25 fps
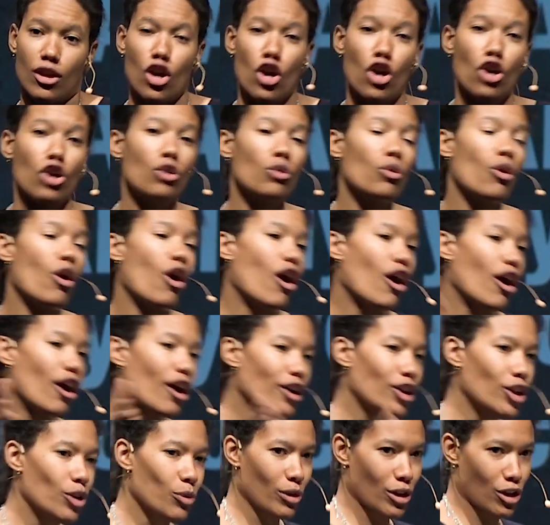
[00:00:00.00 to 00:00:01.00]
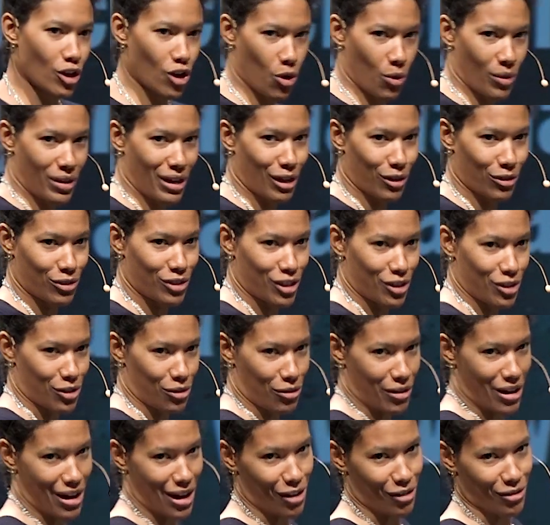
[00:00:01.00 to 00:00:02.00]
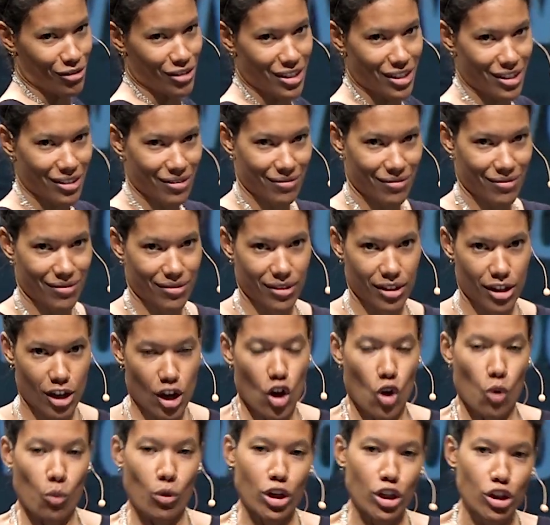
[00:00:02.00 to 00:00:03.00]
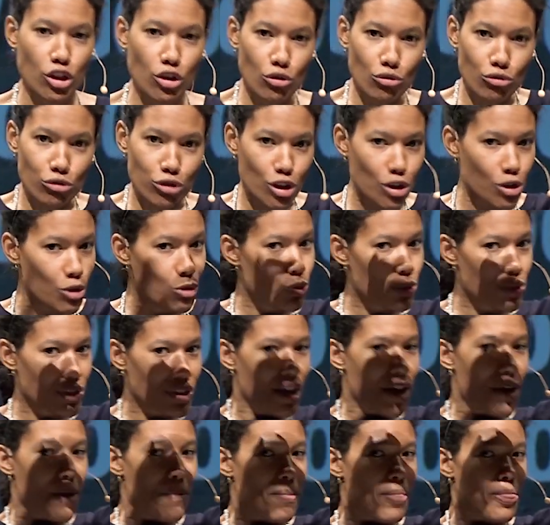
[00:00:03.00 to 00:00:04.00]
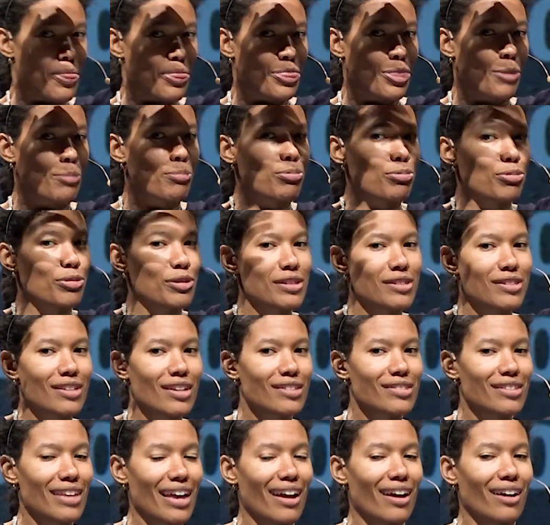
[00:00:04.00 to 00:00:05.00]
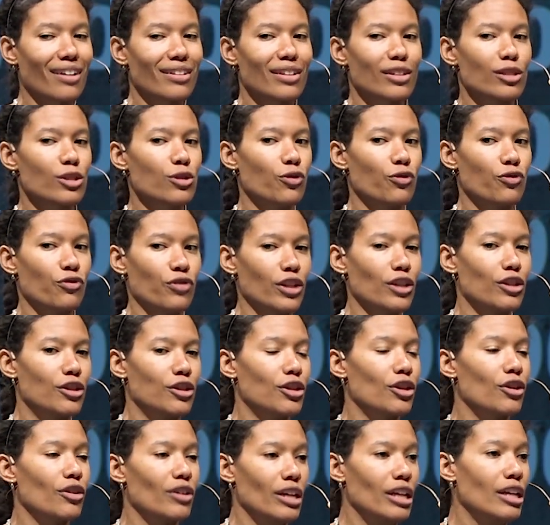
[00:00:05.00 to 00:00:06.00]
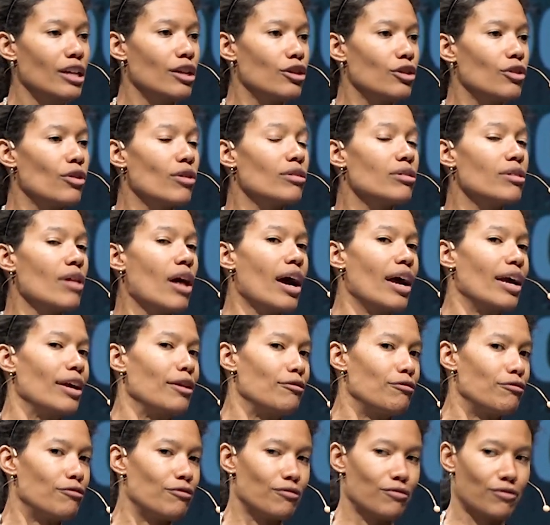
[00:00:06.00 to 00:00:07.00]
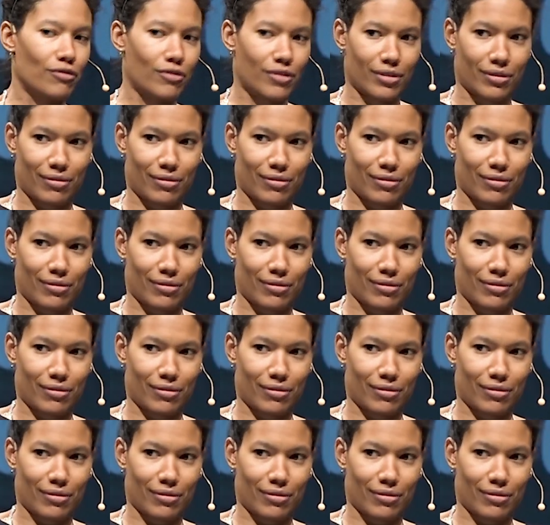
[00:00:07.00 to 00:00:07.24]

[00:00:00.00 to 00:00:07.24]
Who are you when no one else is around? When you lose the Princess Alice figure in your life,